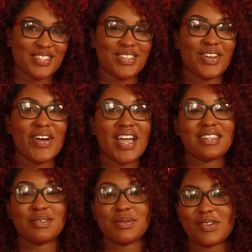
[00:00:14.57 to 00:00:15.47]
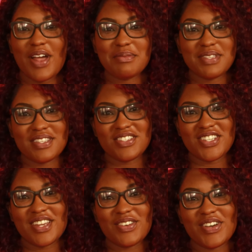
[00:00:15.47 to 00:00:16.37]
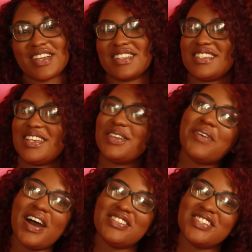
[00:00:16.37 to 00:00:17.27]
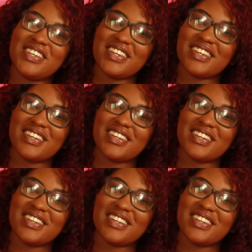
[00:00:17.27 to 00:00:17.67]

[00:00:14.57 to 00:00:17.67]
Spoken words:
So go ahead and subscribe to this channel and continue watching.